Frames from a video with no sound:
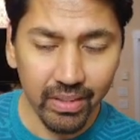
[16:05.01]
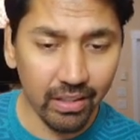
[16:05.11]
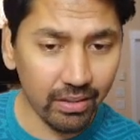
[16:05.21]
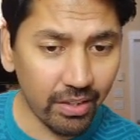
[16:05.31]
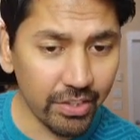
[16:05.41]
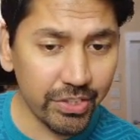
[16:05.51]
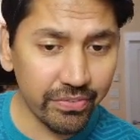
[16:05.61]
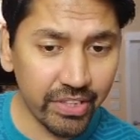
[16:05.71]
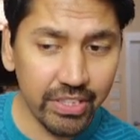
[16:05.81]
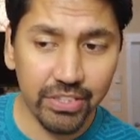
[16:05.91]
Our cost
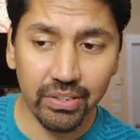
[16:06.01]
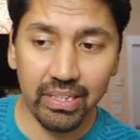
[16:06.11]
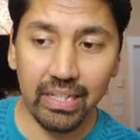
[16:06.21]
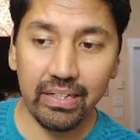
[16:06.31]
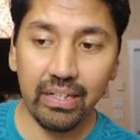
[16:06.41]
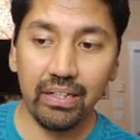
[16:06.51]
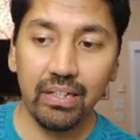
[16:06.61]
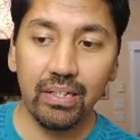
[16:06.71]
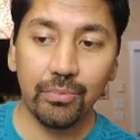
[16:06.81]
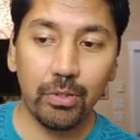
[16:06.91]
of goods on that day
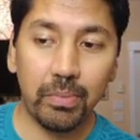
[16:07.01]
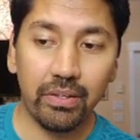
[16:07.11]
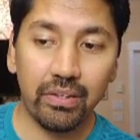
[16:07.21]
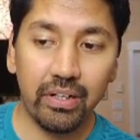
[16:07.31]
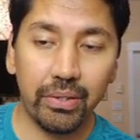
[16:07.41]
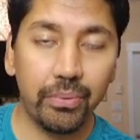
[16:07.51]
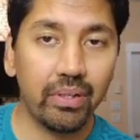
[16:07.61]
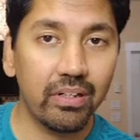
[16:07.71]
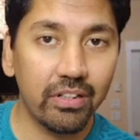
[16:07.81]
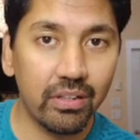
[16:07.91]
were about
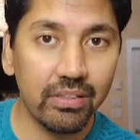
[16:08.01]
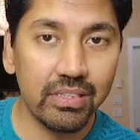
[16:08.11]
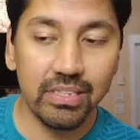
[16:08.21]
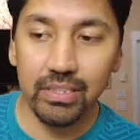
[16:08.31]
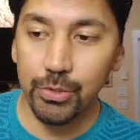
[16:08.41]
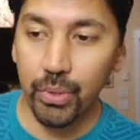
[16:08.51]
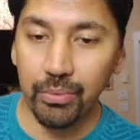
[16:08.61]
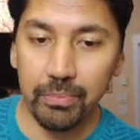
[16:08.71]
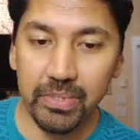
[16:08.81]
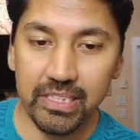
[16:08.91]
$3,300,
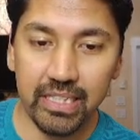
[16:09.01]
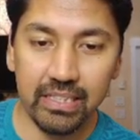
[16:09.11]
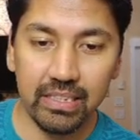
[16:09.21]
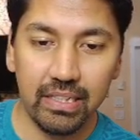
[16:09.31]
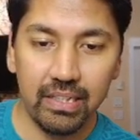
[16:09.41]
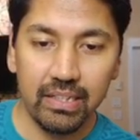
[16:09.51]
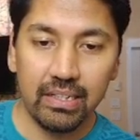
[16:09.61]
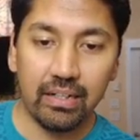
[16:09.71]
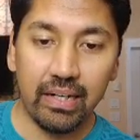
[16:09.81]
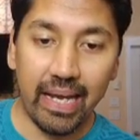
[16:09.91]
21%.
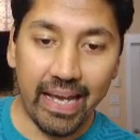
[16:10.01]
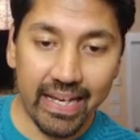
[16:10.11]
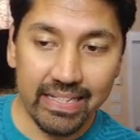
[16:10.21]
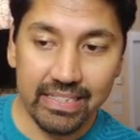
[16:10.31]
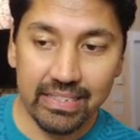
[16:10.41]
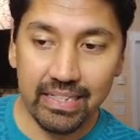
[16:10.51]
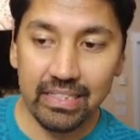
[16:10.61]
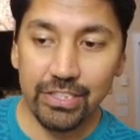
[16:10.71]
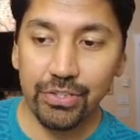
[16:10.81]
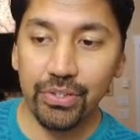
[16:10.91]
Our ads, as
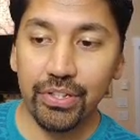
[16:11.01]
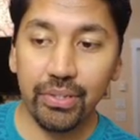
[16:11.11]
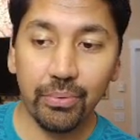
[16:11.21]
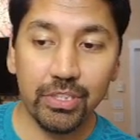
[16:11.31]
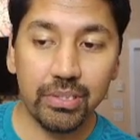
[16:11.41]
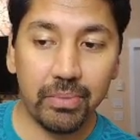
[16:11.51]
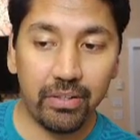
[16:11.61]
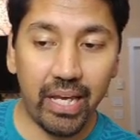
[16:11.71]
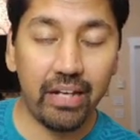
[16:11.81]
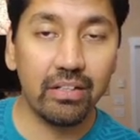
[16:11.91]
I showed you, was
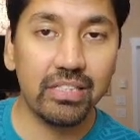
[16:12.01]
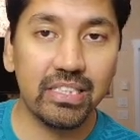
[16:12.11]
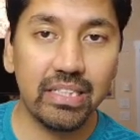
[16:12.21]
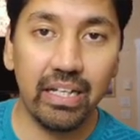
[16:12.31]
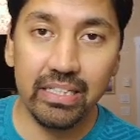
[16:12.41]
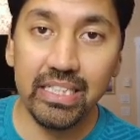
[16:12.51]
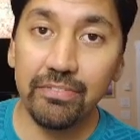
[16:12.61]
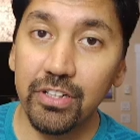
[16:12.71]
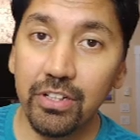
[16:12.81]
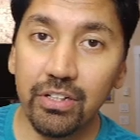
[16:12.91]
about
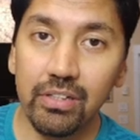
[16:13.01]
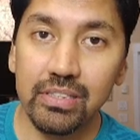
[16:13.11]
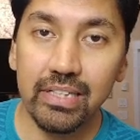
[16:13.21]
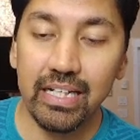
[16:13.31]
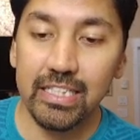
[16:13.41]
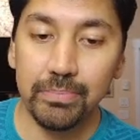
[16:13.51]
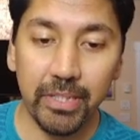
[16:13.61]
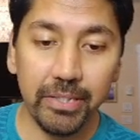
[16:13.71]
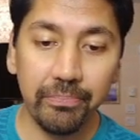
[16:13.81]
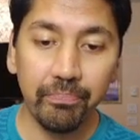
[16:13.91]
$8,700 in ad
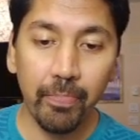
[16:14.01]
spend.